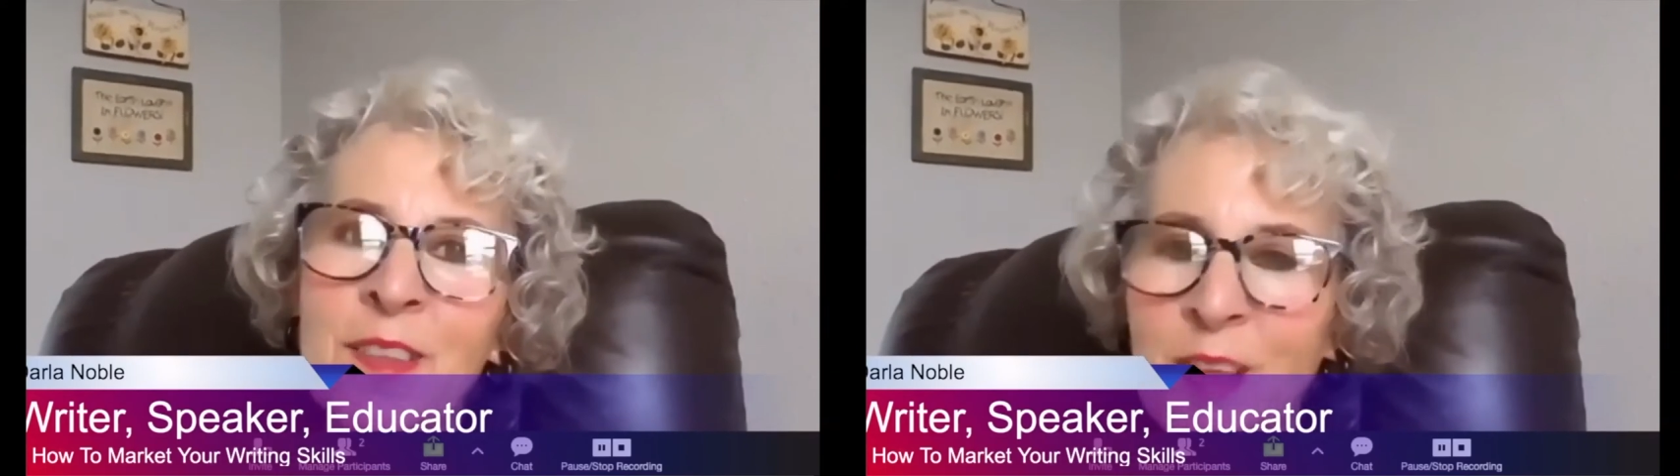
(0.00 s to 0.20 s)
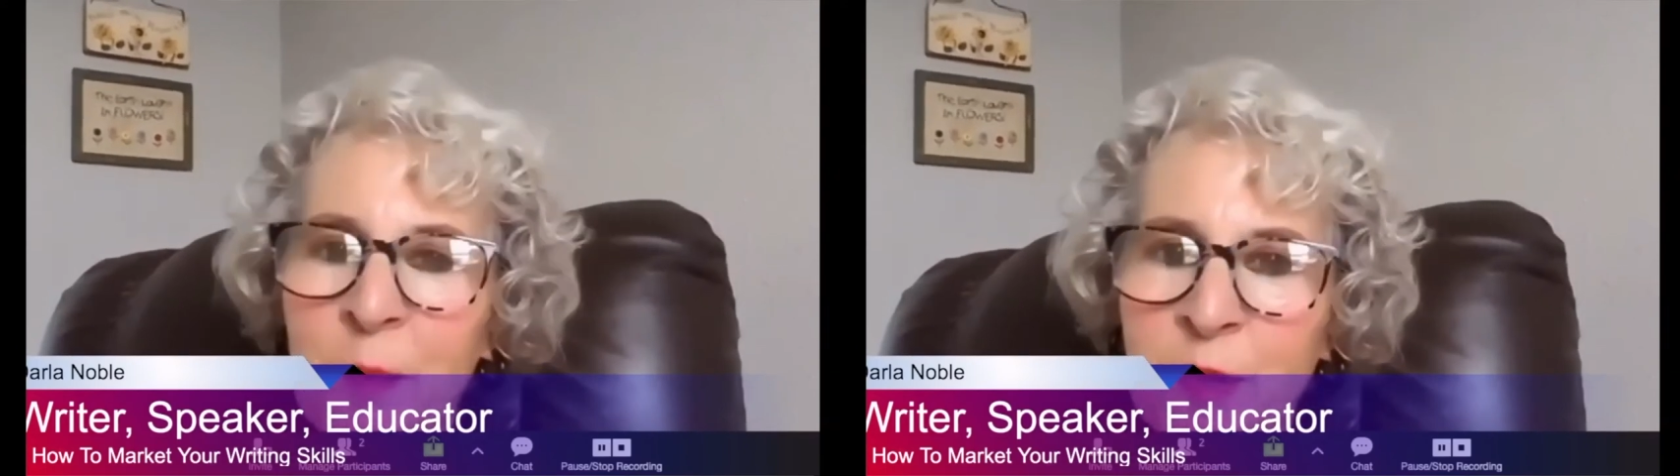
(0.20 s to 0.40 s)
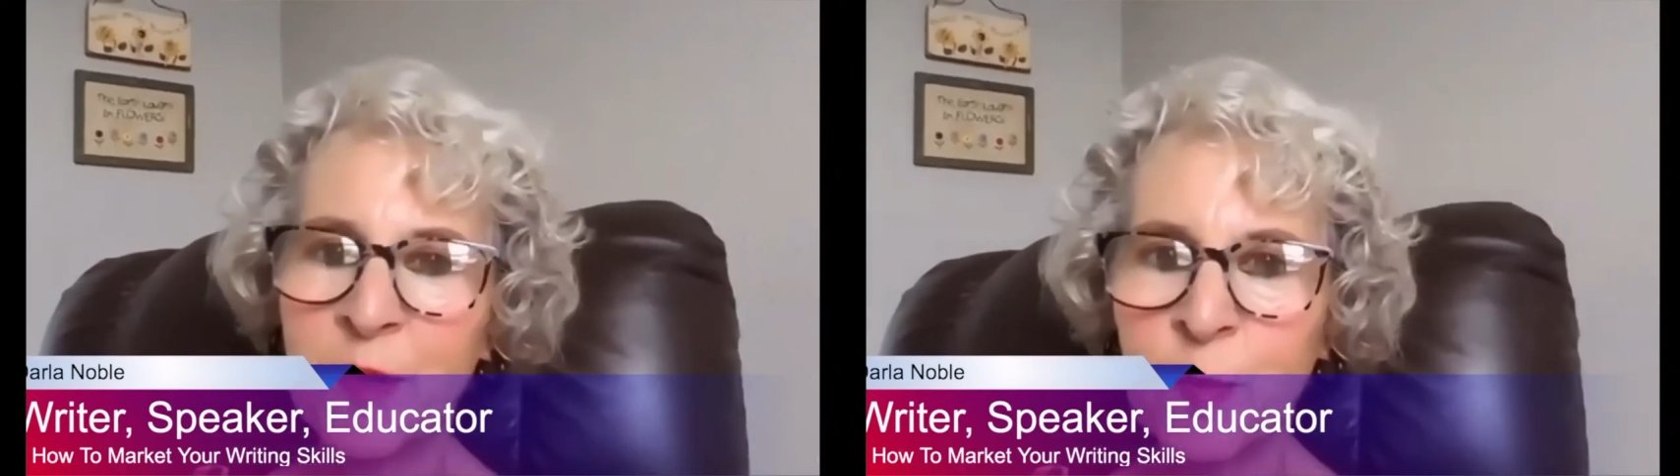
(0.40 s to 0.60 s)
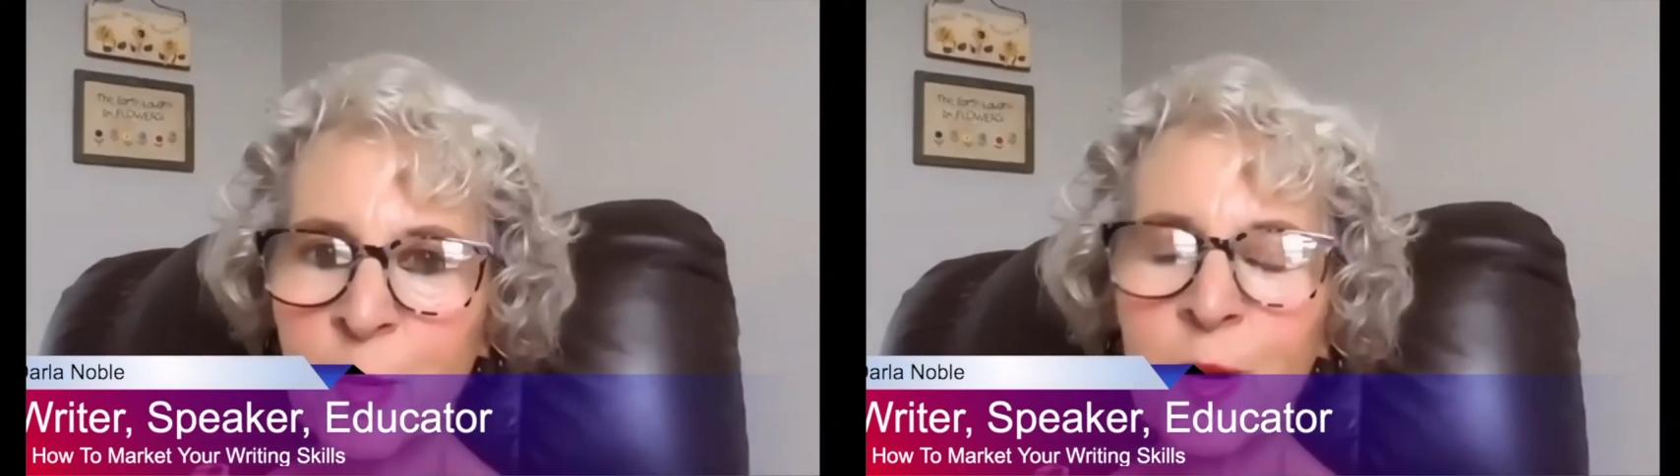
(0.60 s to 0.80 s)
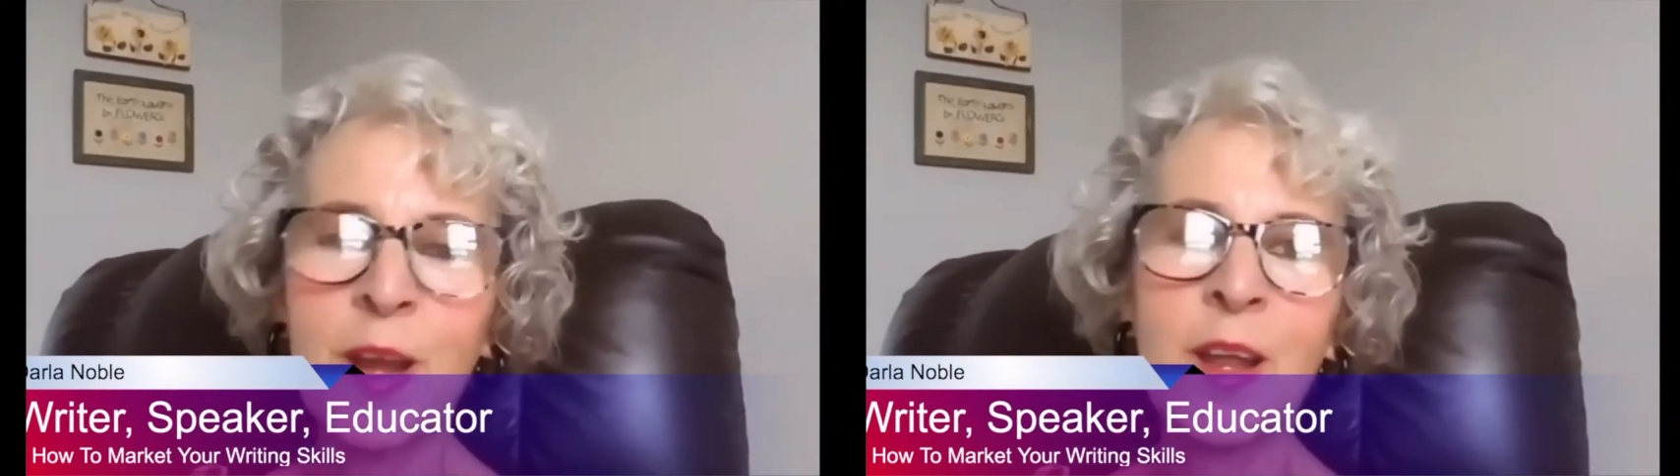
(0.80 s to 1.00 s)

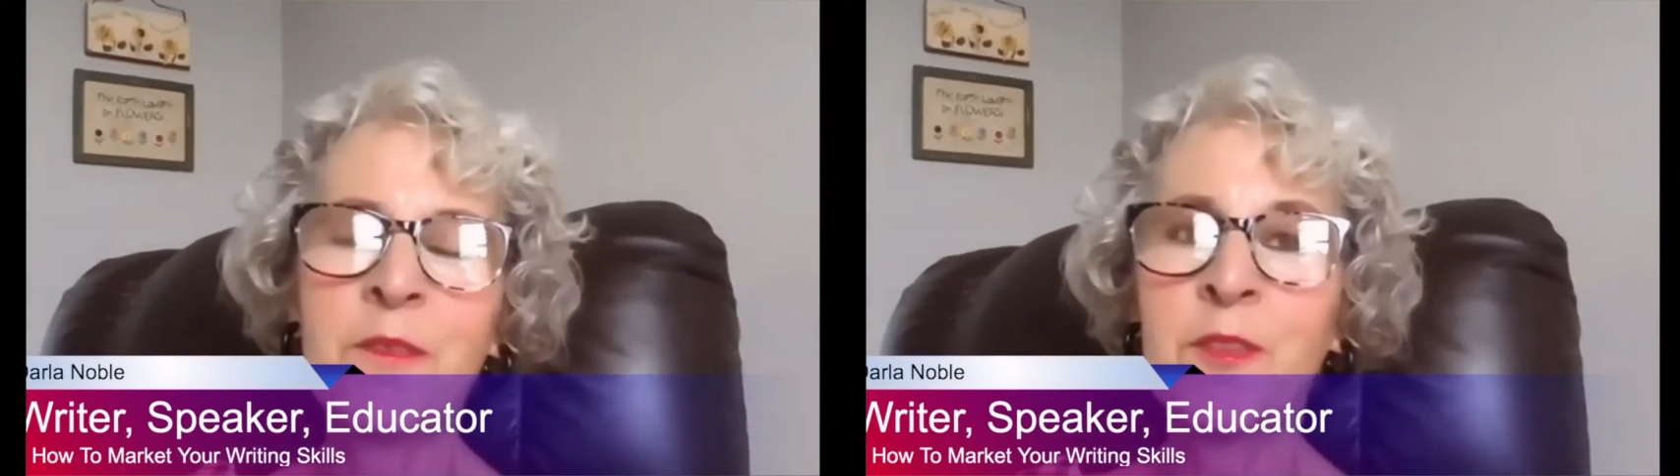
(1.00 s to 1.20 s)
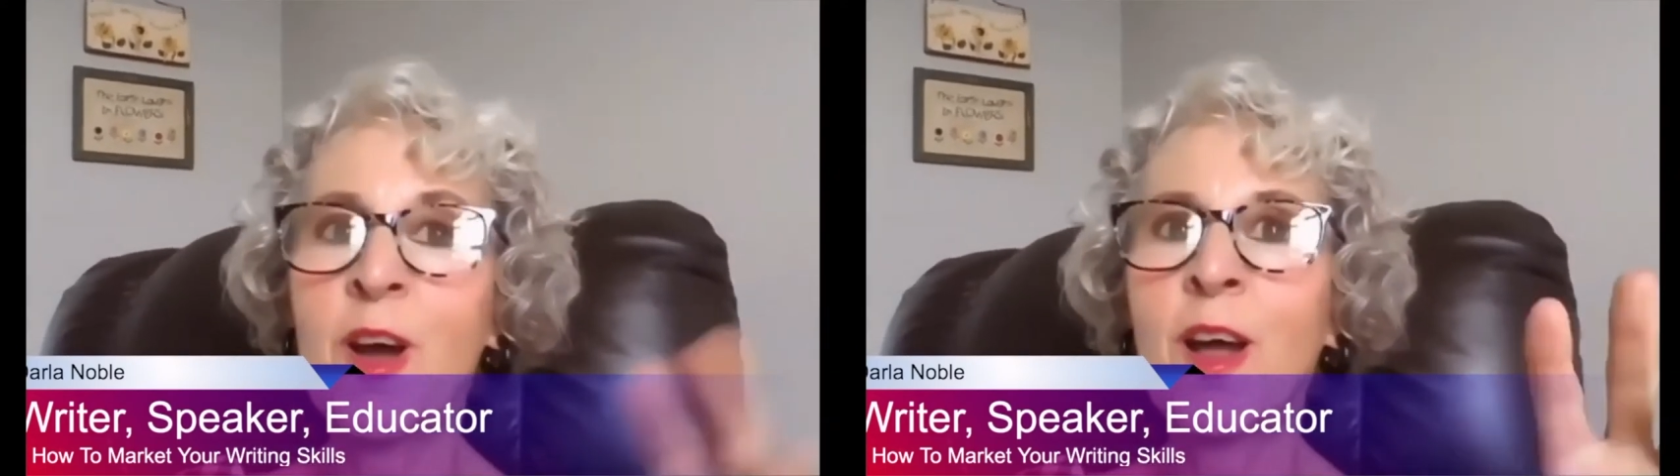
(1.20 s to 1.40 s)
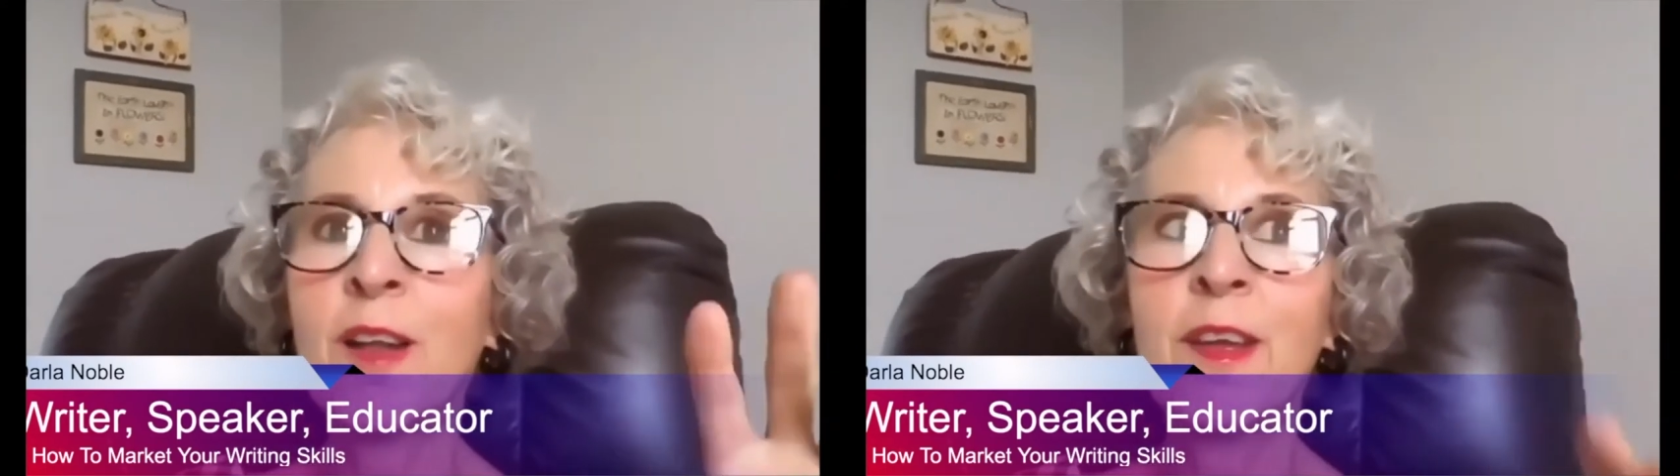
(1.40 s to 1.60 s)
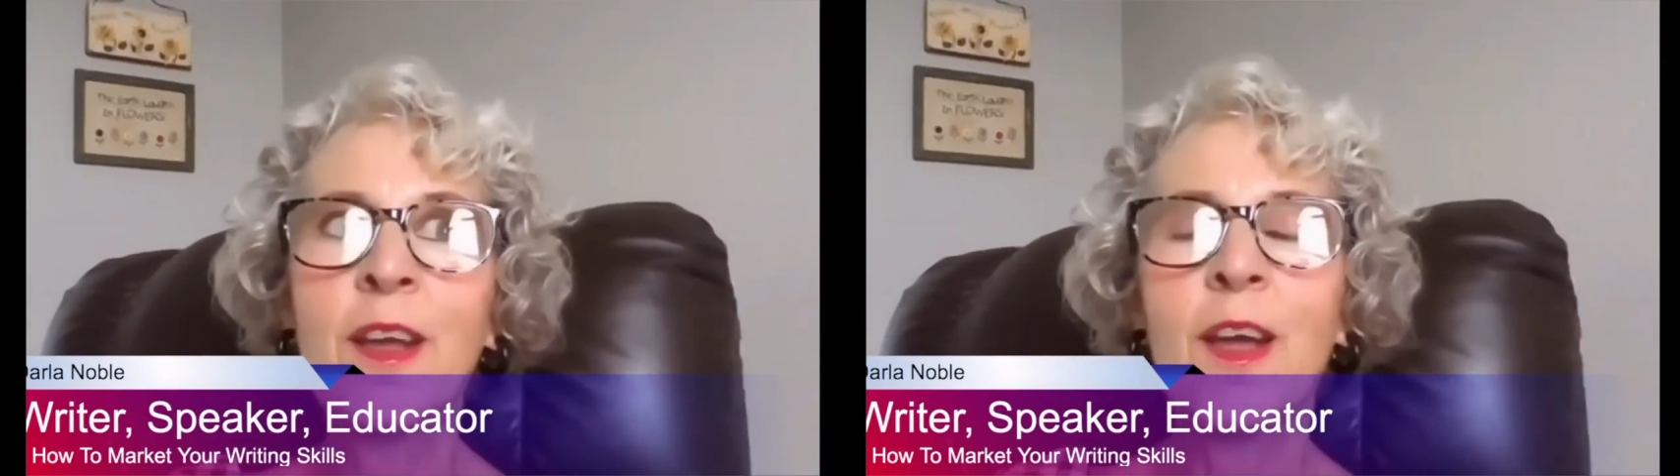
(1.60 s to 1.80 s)
September, and I've got